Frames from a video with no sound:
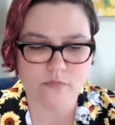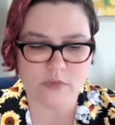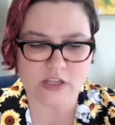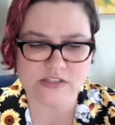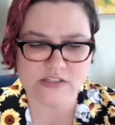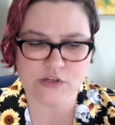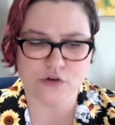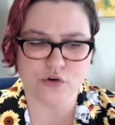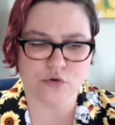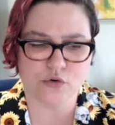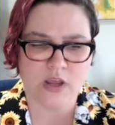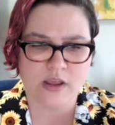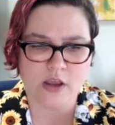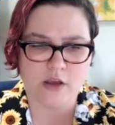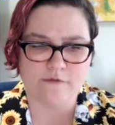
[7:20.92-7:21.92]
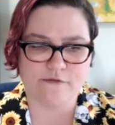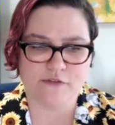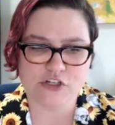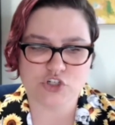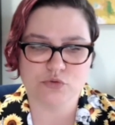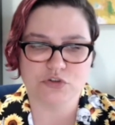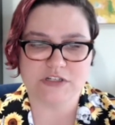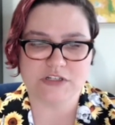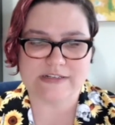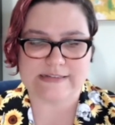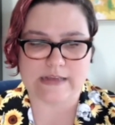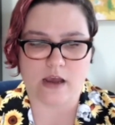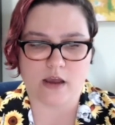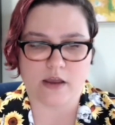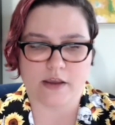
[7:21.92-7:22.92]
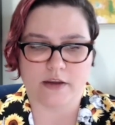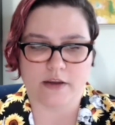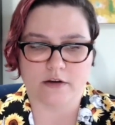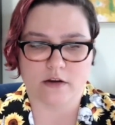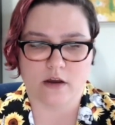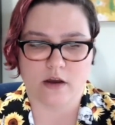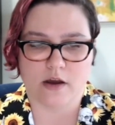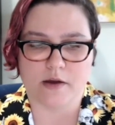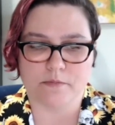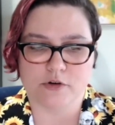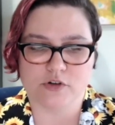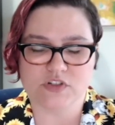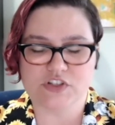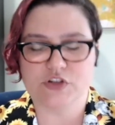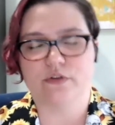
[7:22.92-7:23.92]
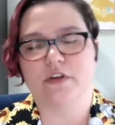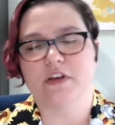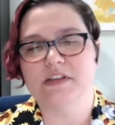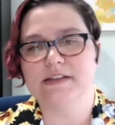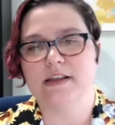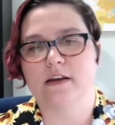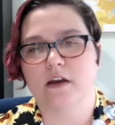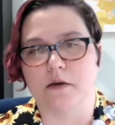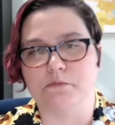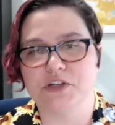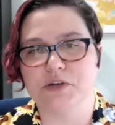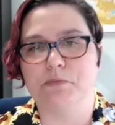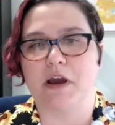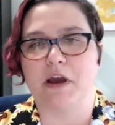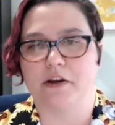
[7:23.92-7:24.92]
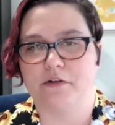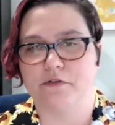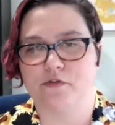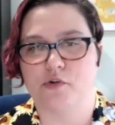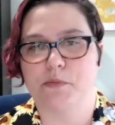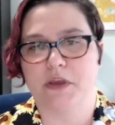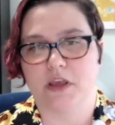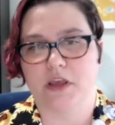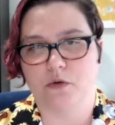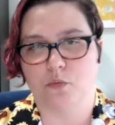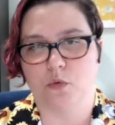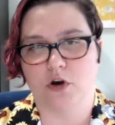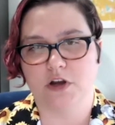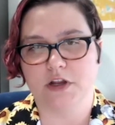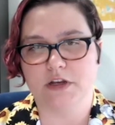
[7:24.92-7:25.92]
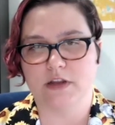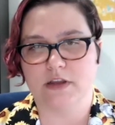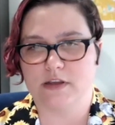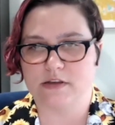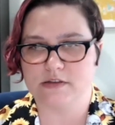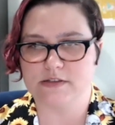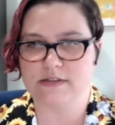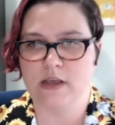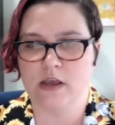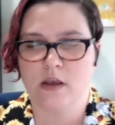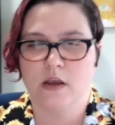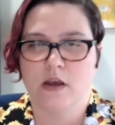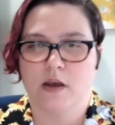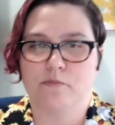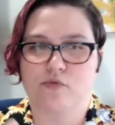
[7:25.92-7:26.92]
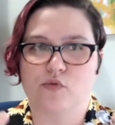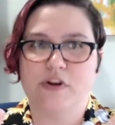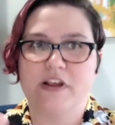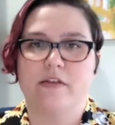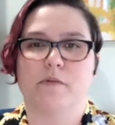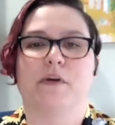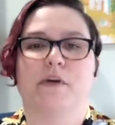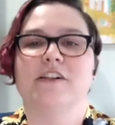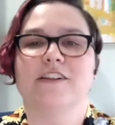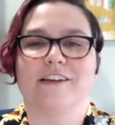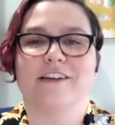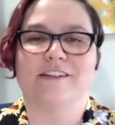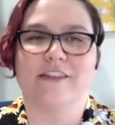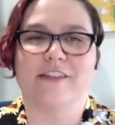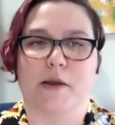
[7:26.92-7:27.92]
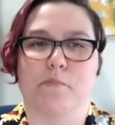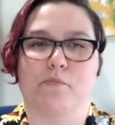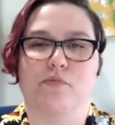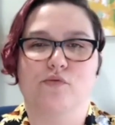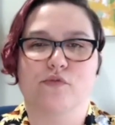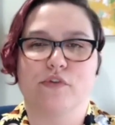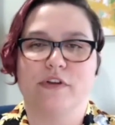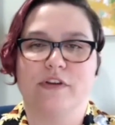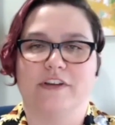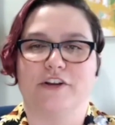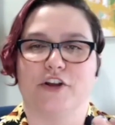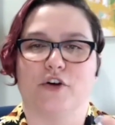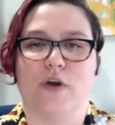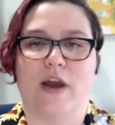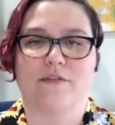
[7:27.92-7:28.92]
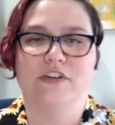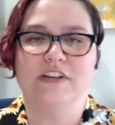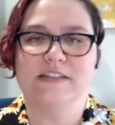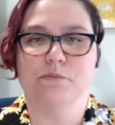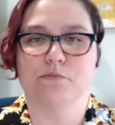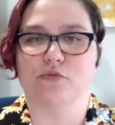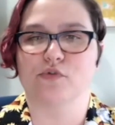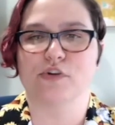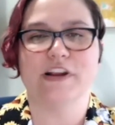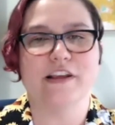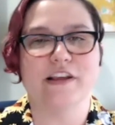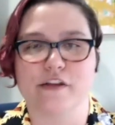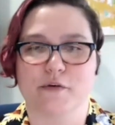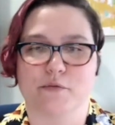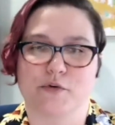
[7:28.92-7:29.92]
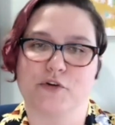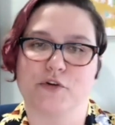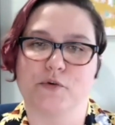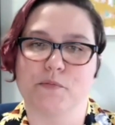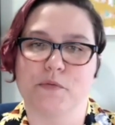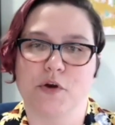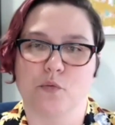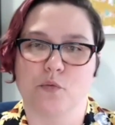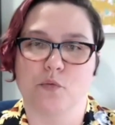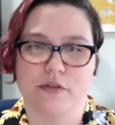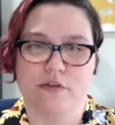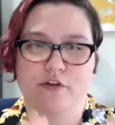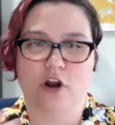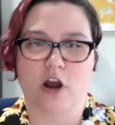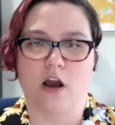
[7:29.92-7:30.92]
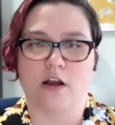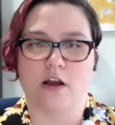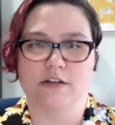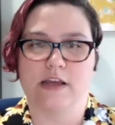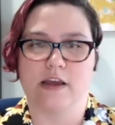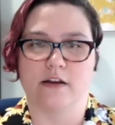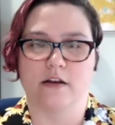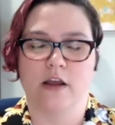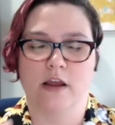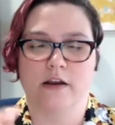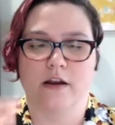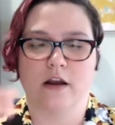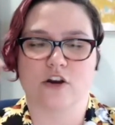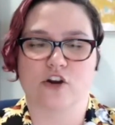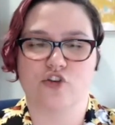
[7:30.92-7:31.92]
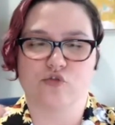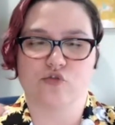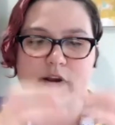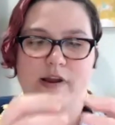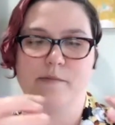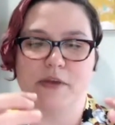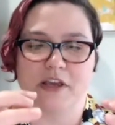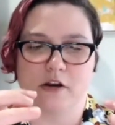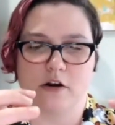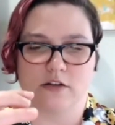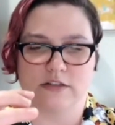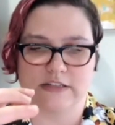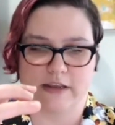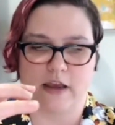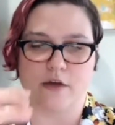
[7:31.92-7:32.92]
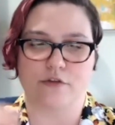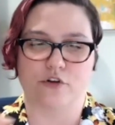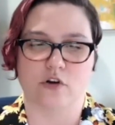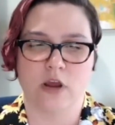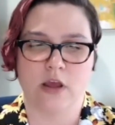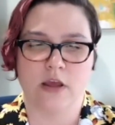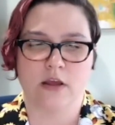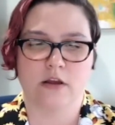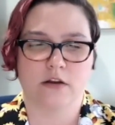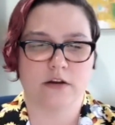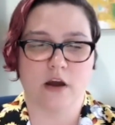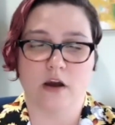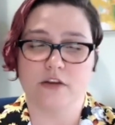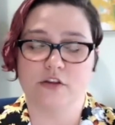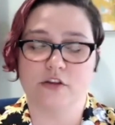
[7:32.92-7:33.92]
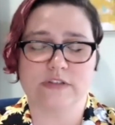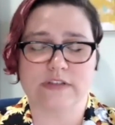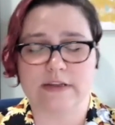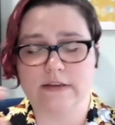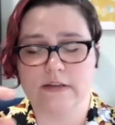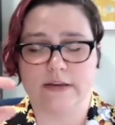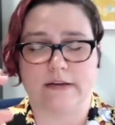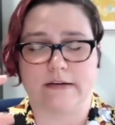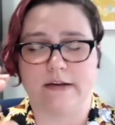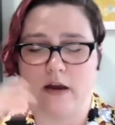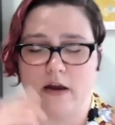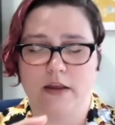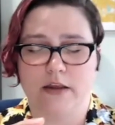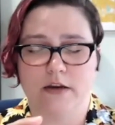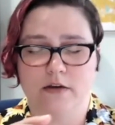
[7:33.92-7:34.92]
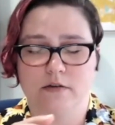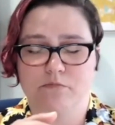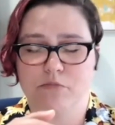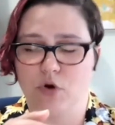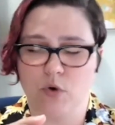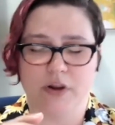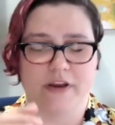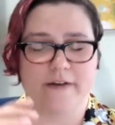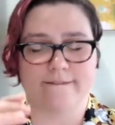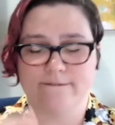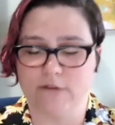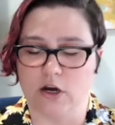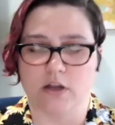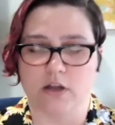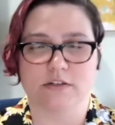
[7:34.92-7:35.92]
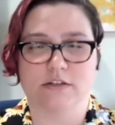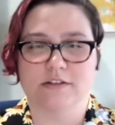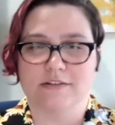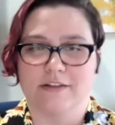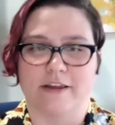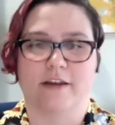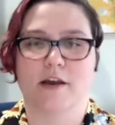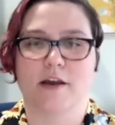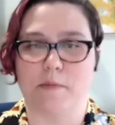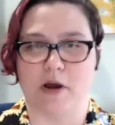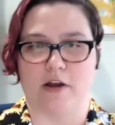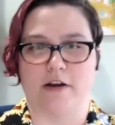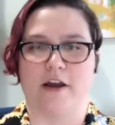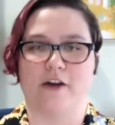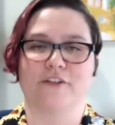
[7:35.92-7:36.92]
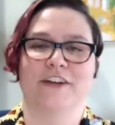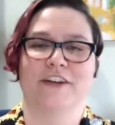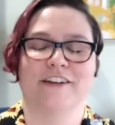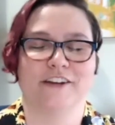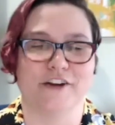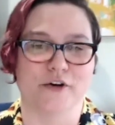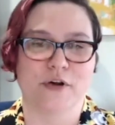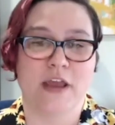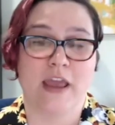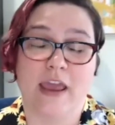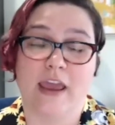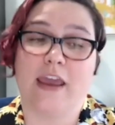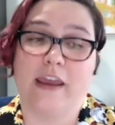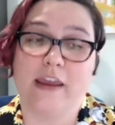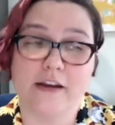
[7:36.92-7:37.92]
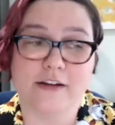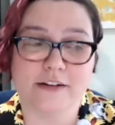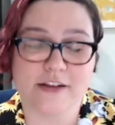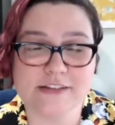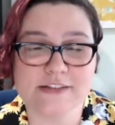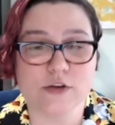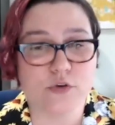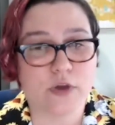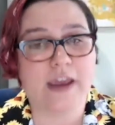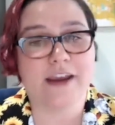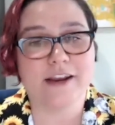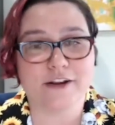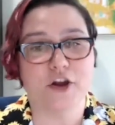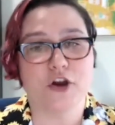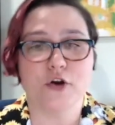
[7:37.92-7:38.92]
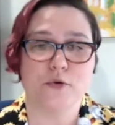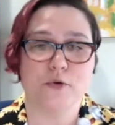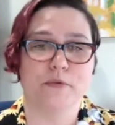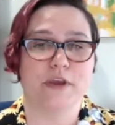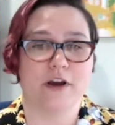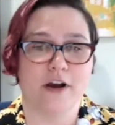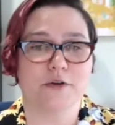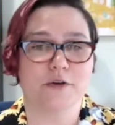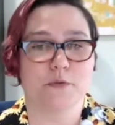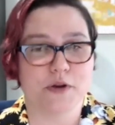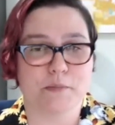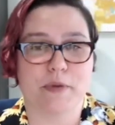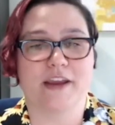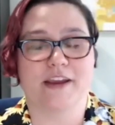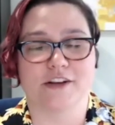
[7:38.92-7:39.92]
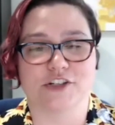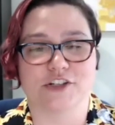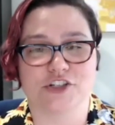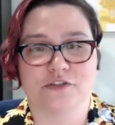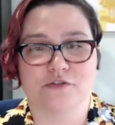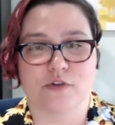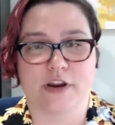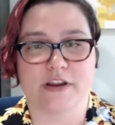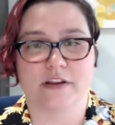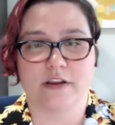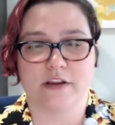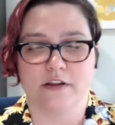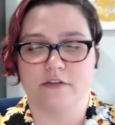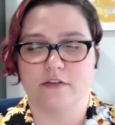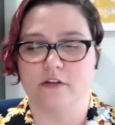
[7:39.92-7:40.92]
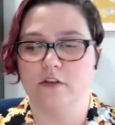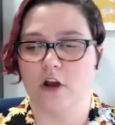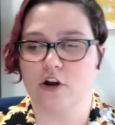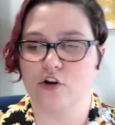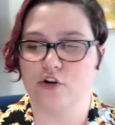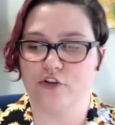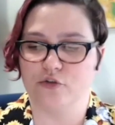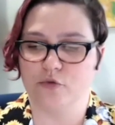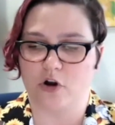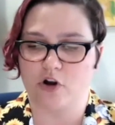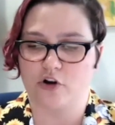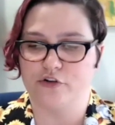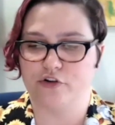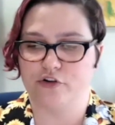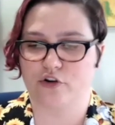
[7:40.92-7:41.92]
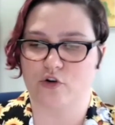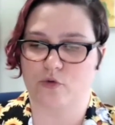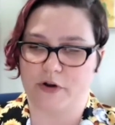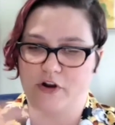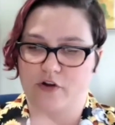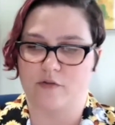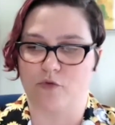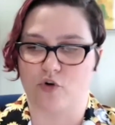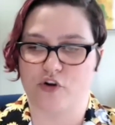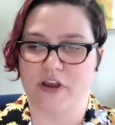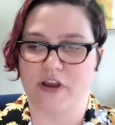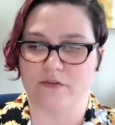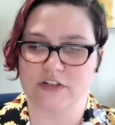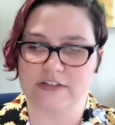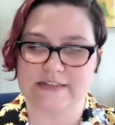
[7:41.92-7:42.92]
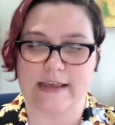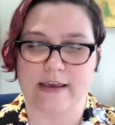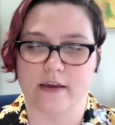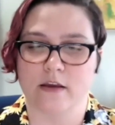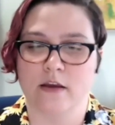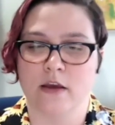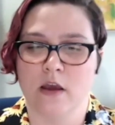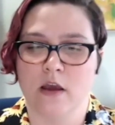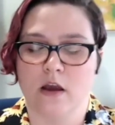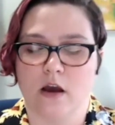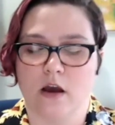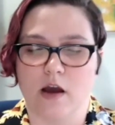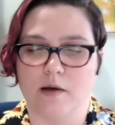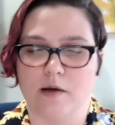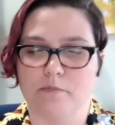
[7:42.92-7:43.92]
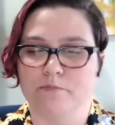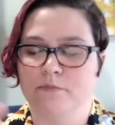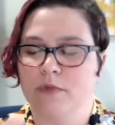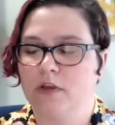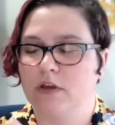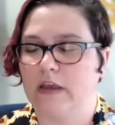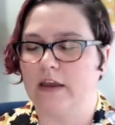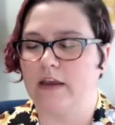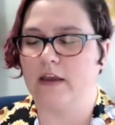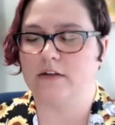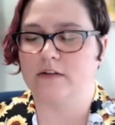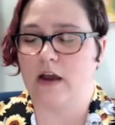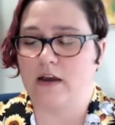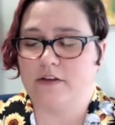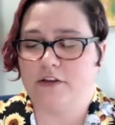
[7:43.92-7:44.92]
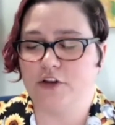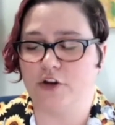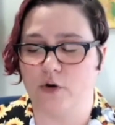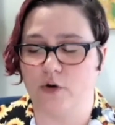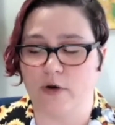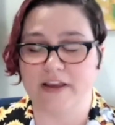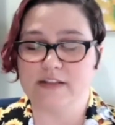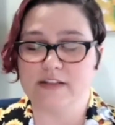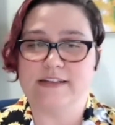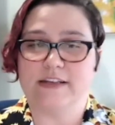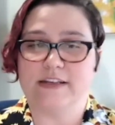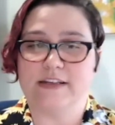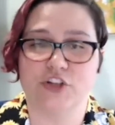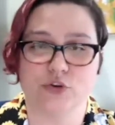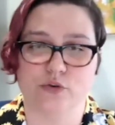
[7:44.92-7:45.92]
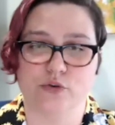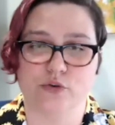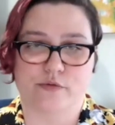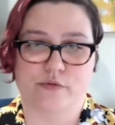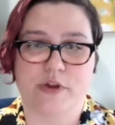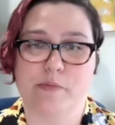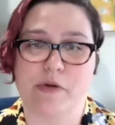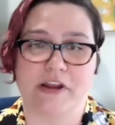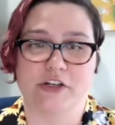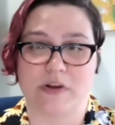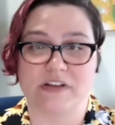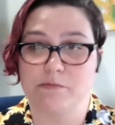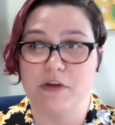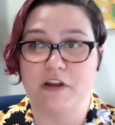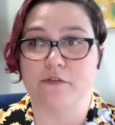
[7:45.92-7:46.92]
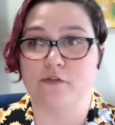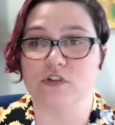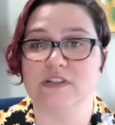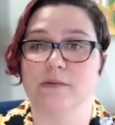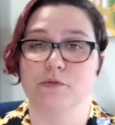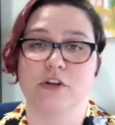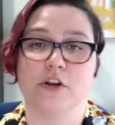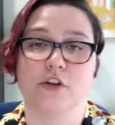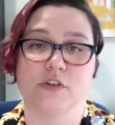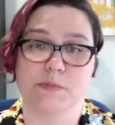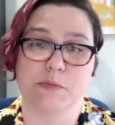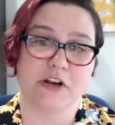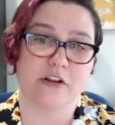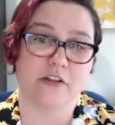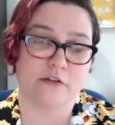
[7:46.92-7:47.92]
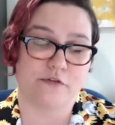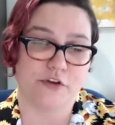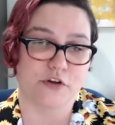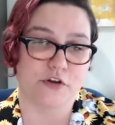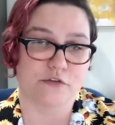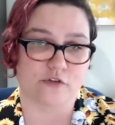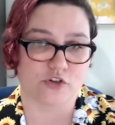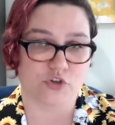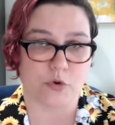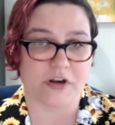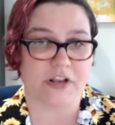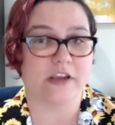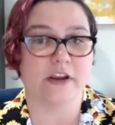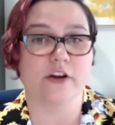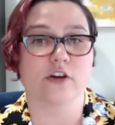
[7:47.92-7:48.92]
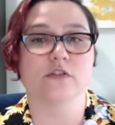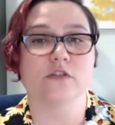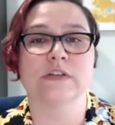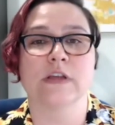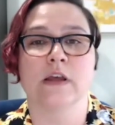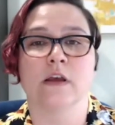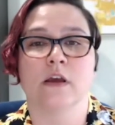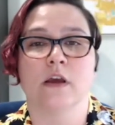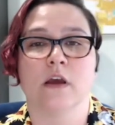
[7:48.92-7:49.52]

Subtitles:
So visual design, there's two things that come to mind for me. One is breathability, like, having some breathing room with your content, not cramming it all together, not using like 9-point font, like, come on now, and it's okay to go beyond one page, right? The longer you are in your career, the more you have to say. I could see a 2 or 3 page resume for someone who's been in the field for 20 years.